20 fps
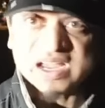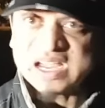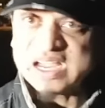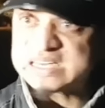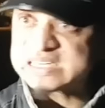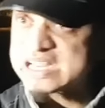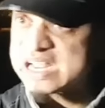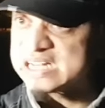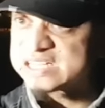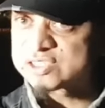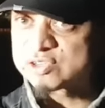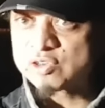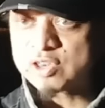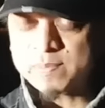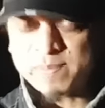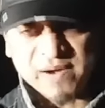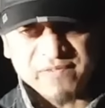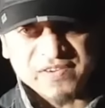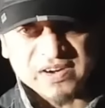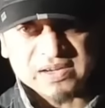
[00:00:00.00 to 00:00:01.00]
He tells to the
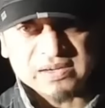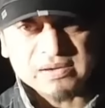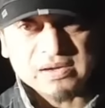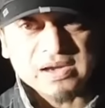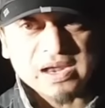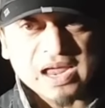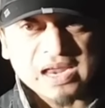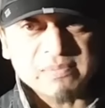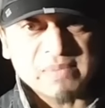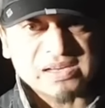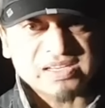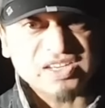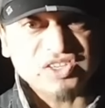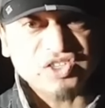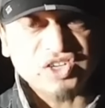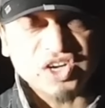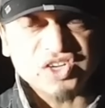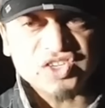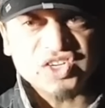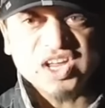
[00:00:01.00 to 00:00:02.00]
Prophet and
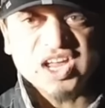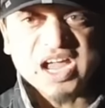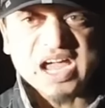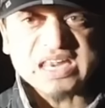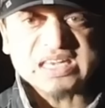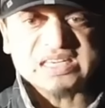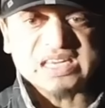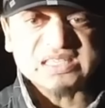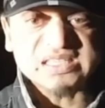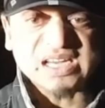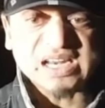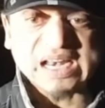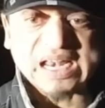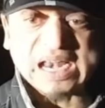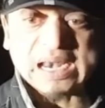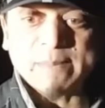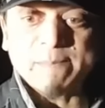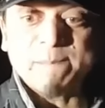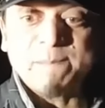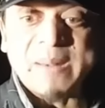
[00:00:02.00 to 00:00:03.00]
messengers, and he says
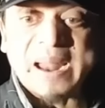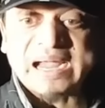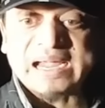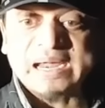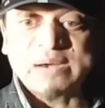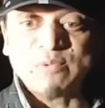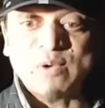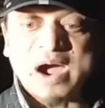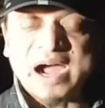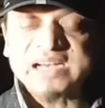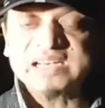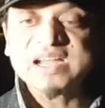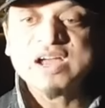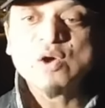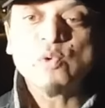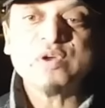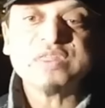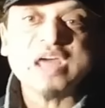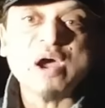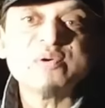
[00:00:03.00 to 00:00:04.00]
clearly, black and white,
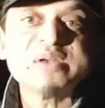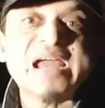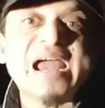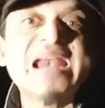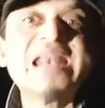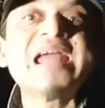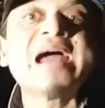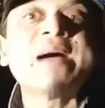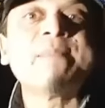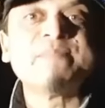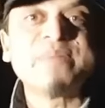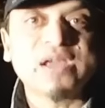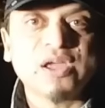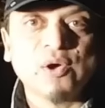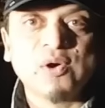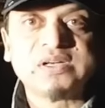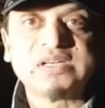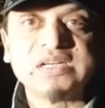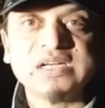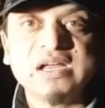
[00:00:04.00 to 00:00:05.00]
without any
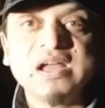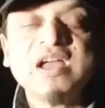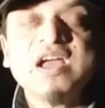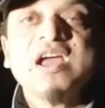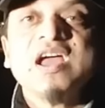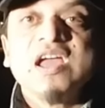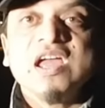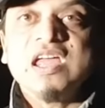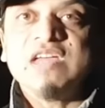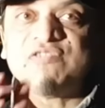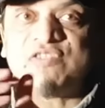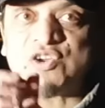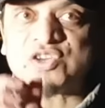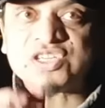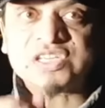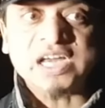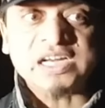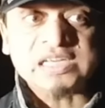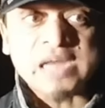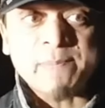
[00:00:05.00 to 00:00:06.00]
ambiguity. If you
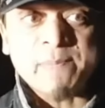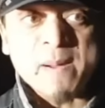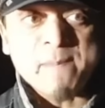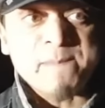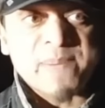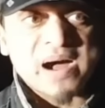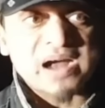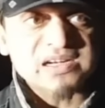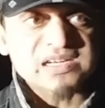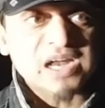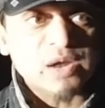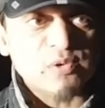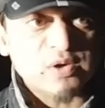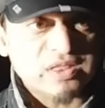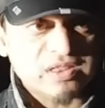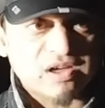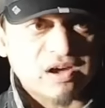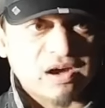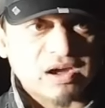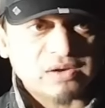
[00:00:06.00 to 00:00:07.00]
set up a partner
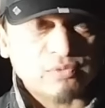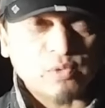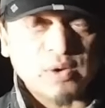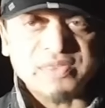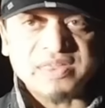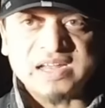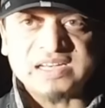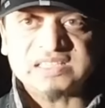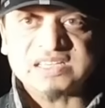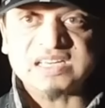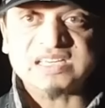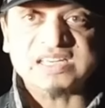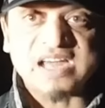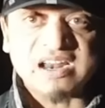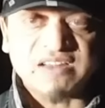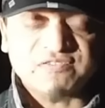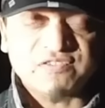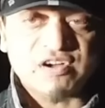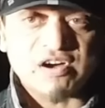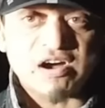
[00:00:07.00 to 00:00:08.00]
with God, whether it's a son
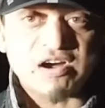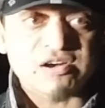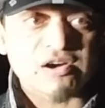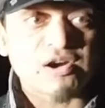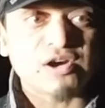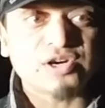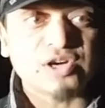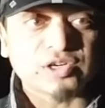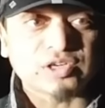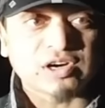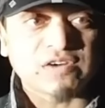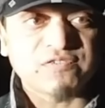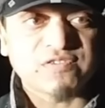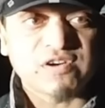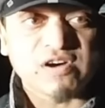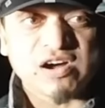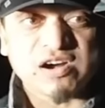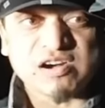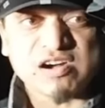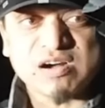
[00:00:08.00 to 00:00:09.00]
of God or a daughter of
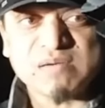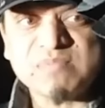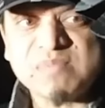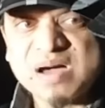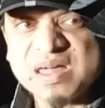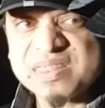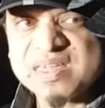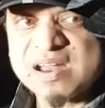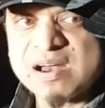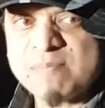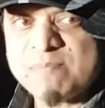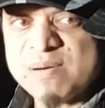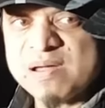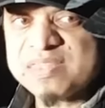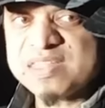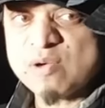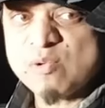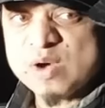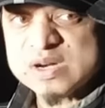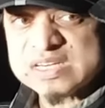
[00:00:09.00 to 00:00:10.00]
God or a mother,
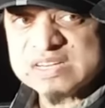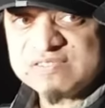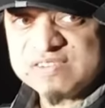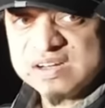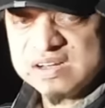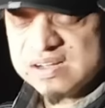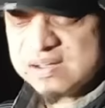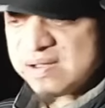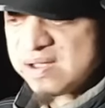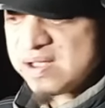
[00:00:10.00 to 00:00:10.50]
brother, whatever,